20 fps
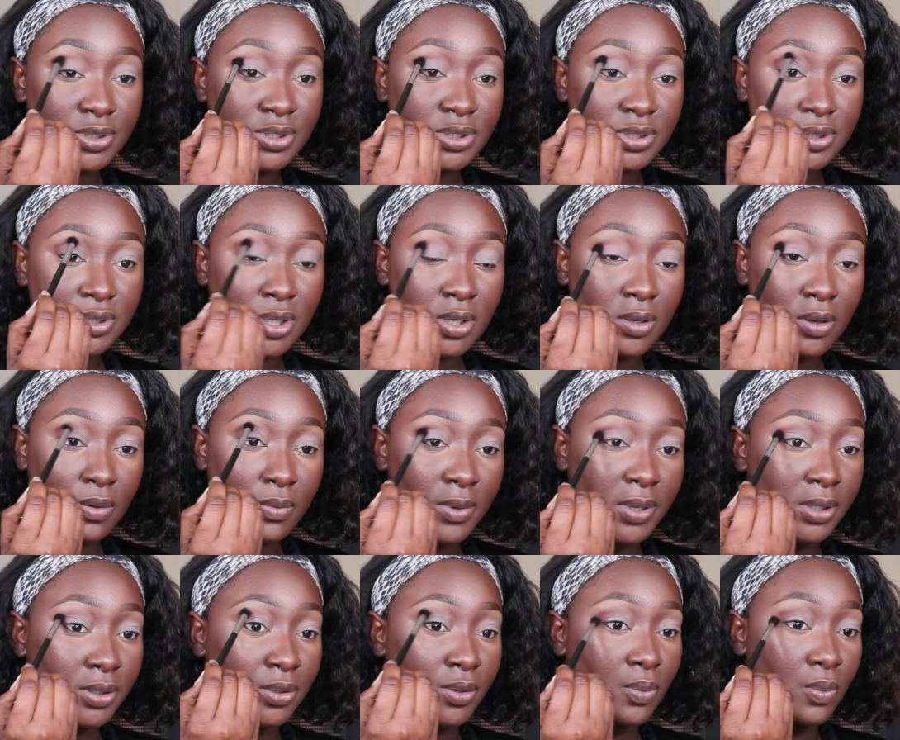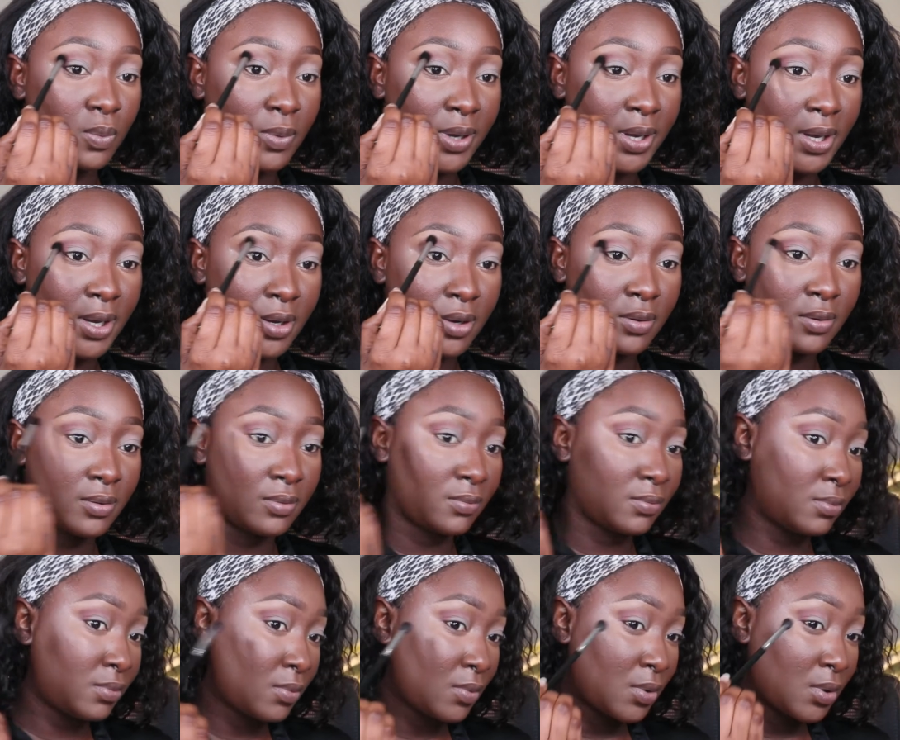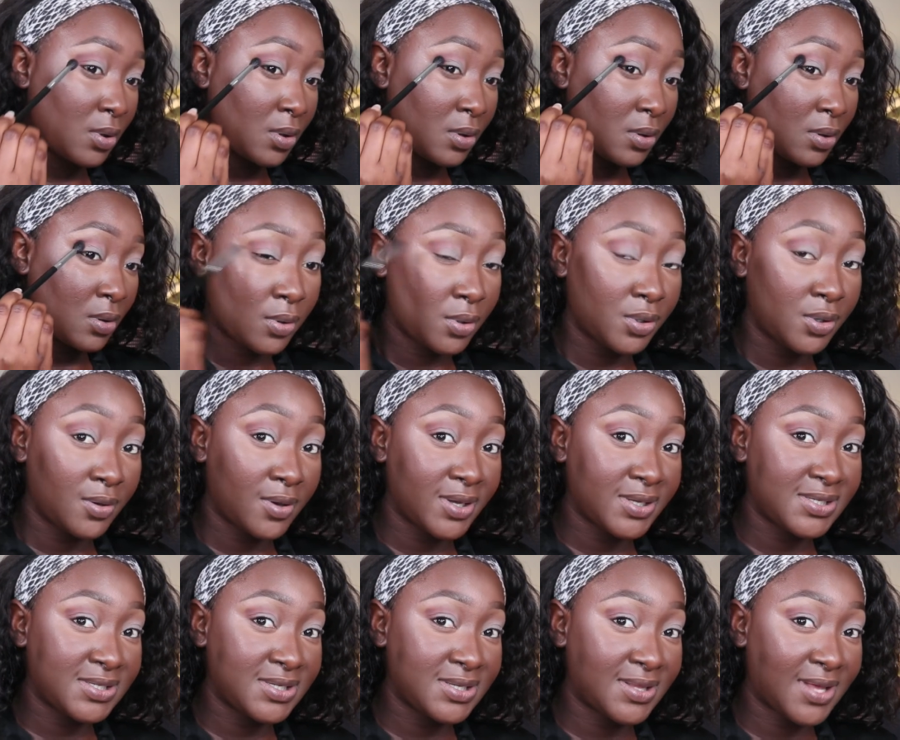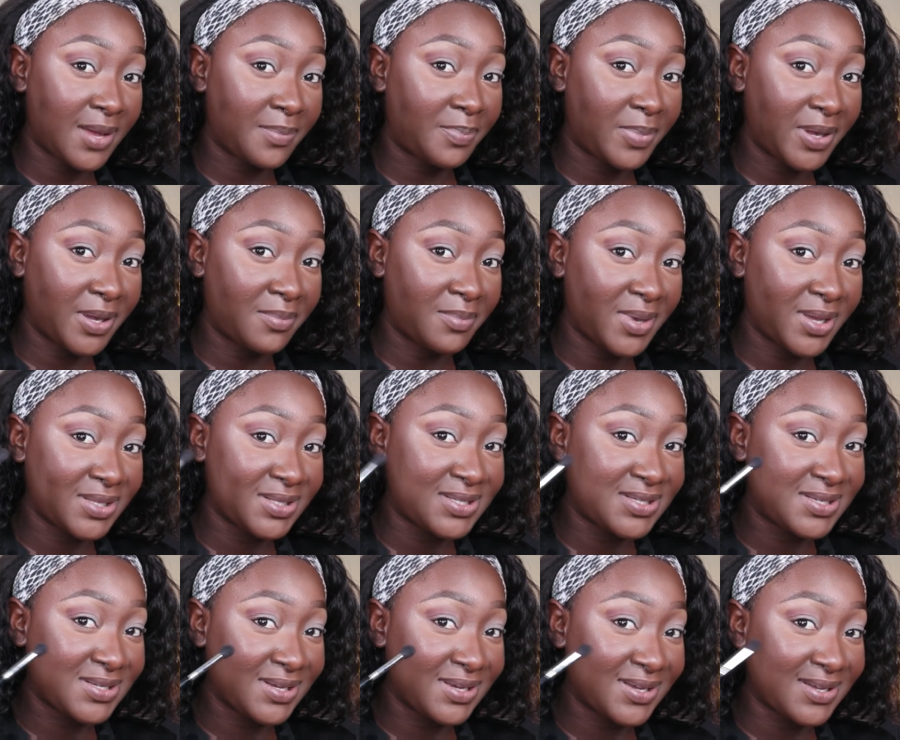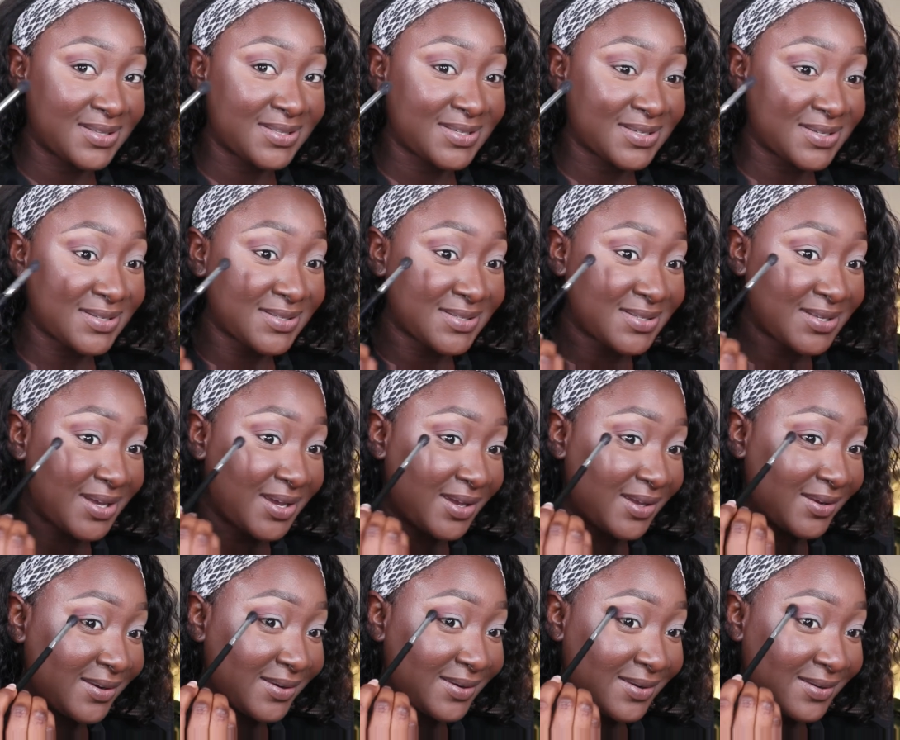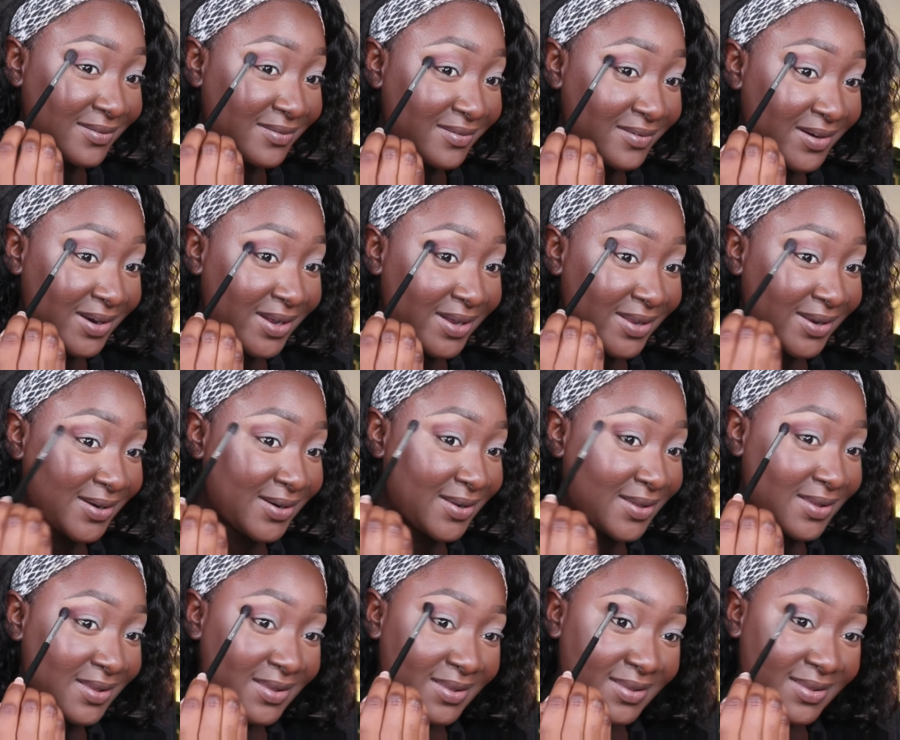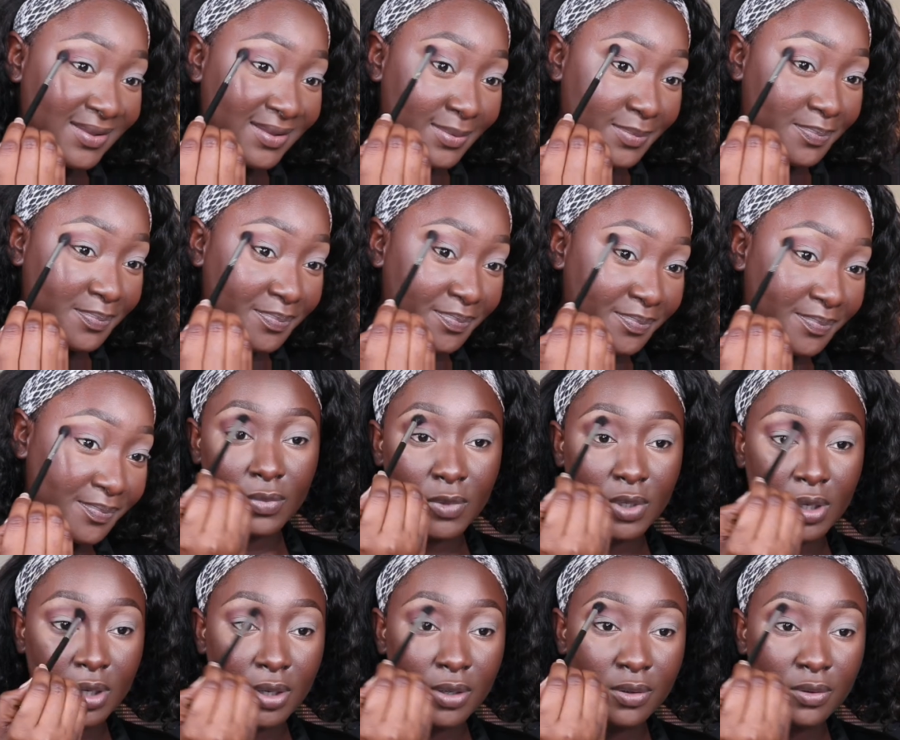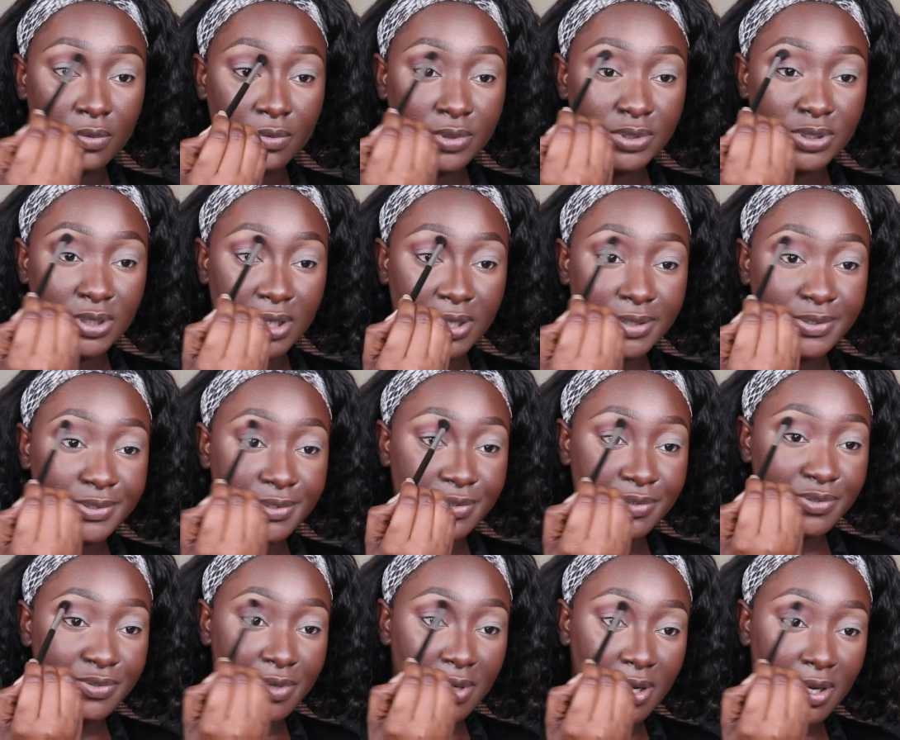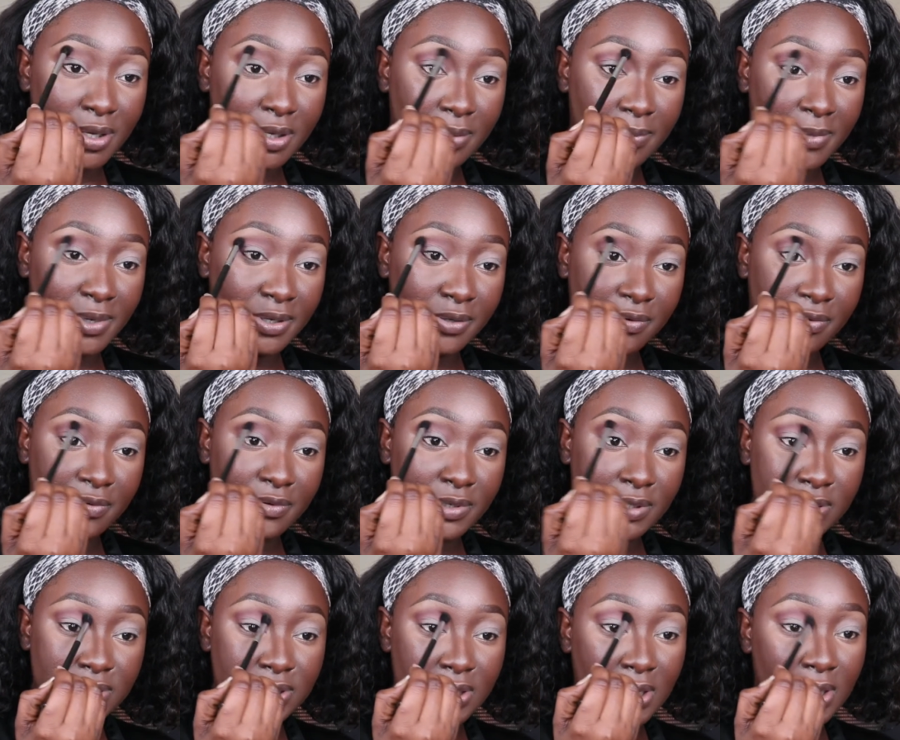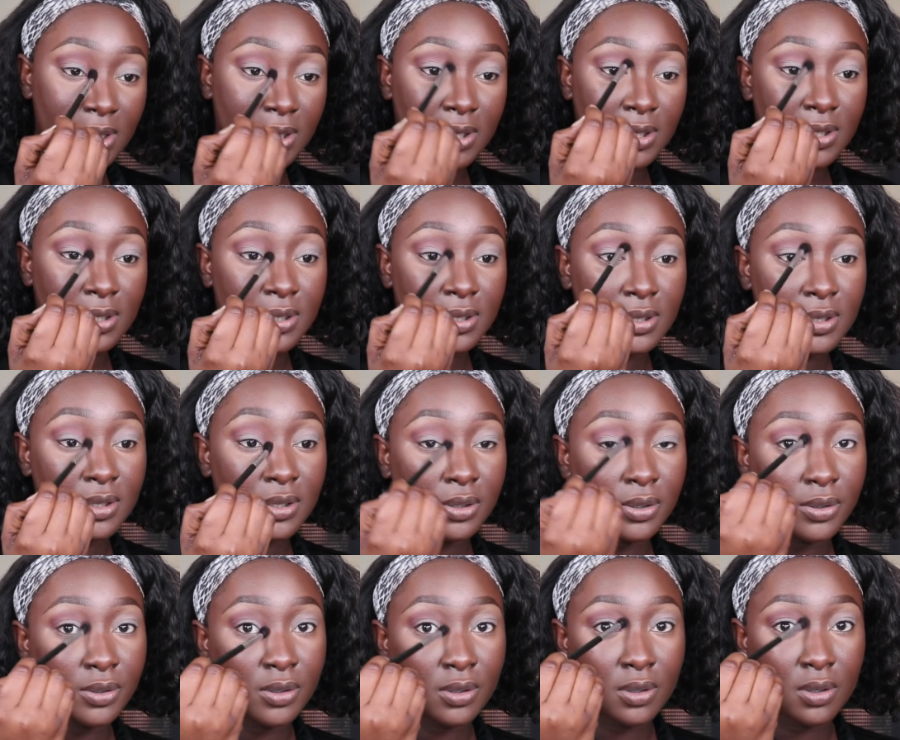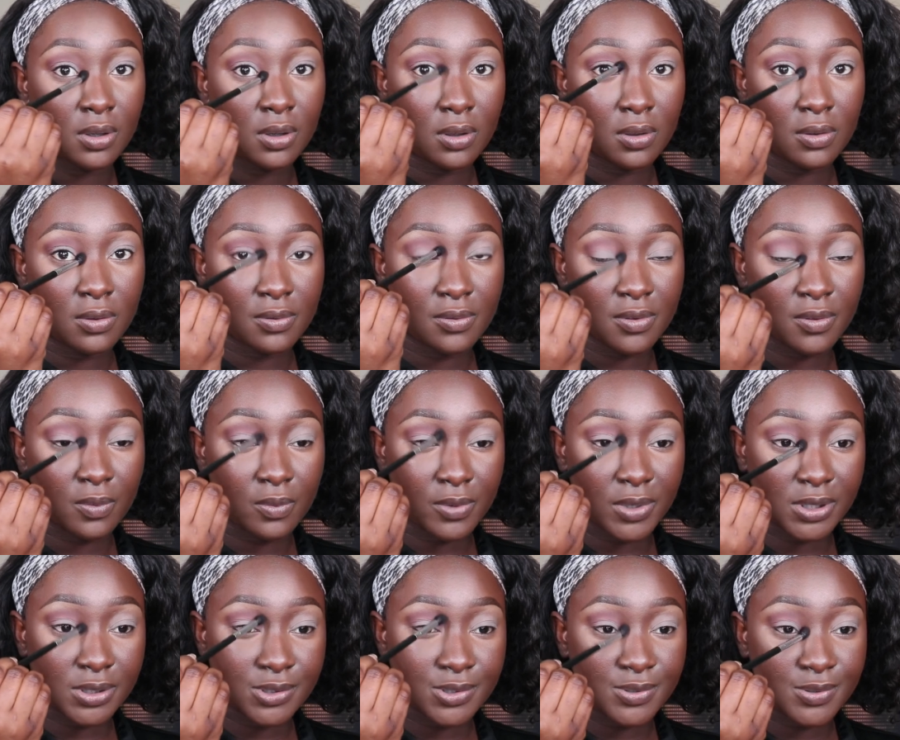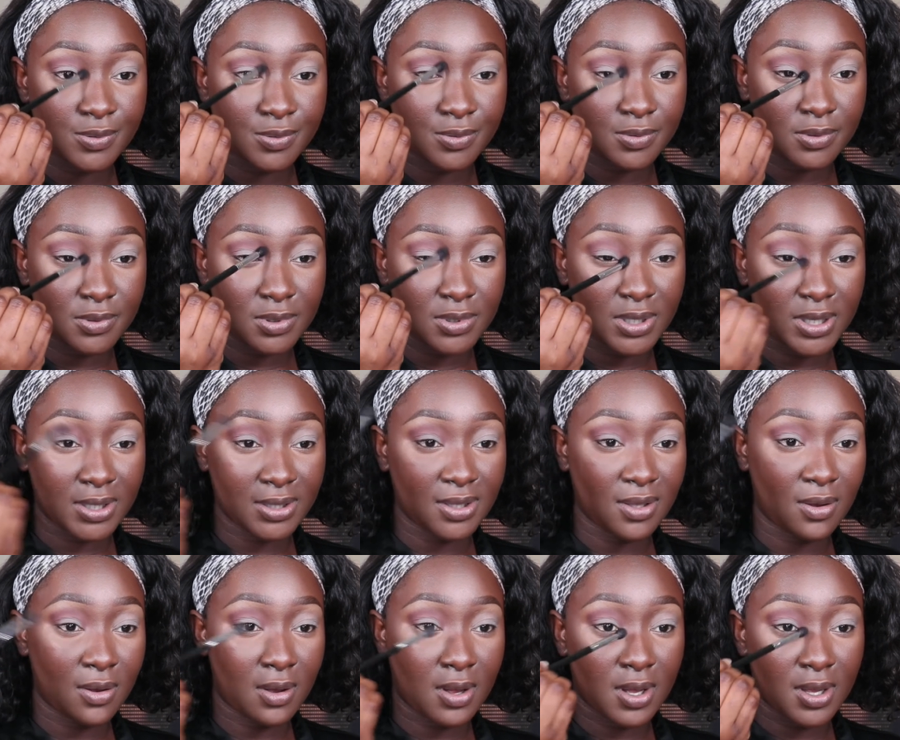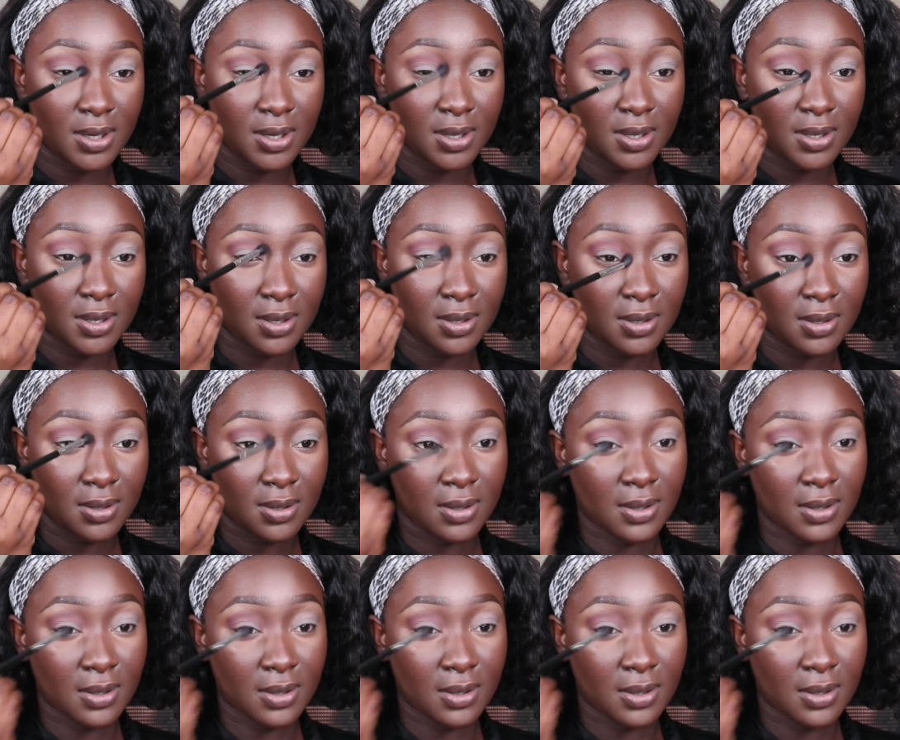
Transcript: She's not going nowhere. You guys see that pigment? It's insane, right? And I always like to drag my crease color all the way to like the corner,